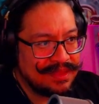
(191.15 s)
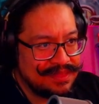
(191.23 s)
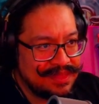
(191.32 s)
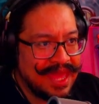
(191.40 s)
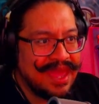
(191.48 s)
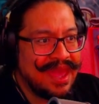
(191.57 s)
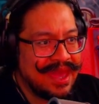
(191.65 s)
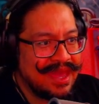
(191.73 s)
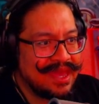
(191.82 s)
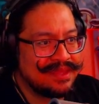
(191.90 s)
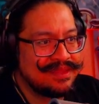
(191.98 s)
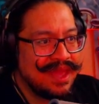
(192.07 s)
they
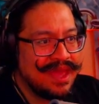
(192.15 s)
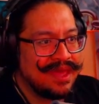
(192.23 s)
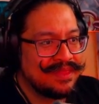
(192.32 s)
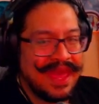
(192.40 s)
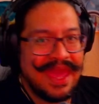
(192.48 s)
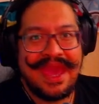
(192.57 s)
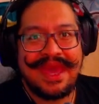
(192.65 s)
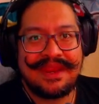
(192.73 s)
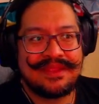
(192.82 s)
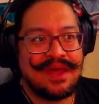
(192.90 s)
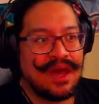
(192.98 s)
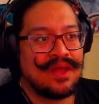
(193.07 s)
had they had
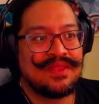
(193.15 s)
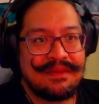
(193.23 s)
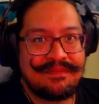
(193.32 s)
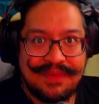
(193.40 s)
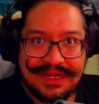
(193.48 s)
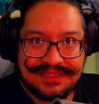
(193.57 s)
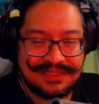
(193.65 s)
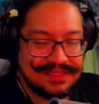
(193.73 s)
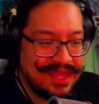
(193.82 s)
an online presence.